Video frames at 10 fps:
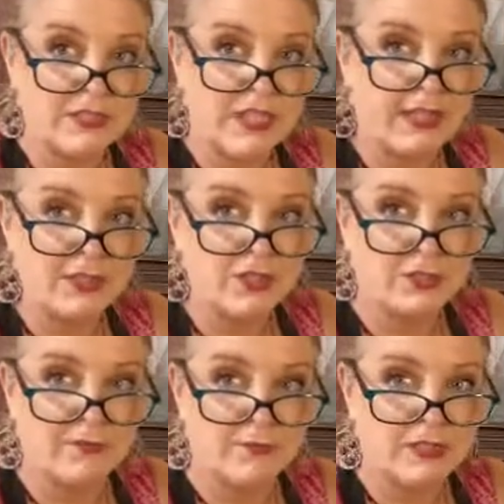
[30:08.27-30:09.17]

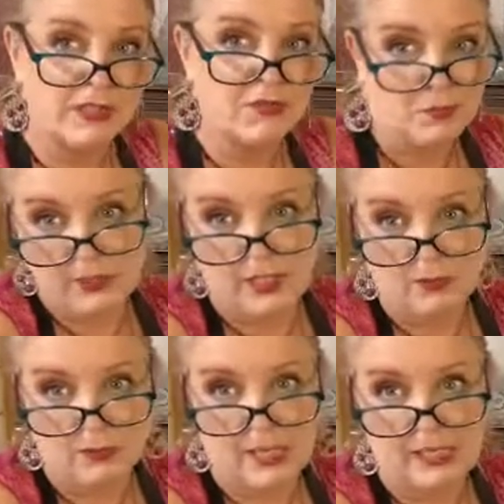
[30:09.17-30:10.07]
intention for these when they
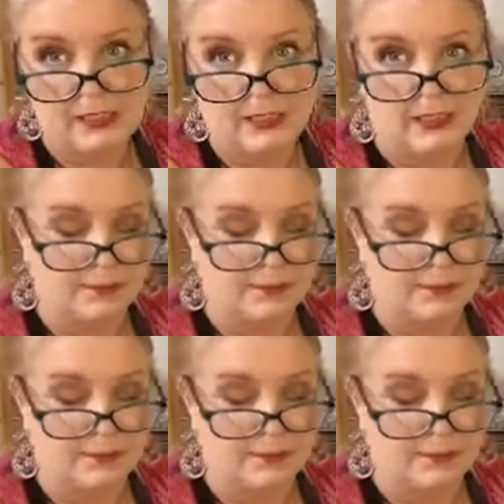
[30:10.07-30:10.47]
created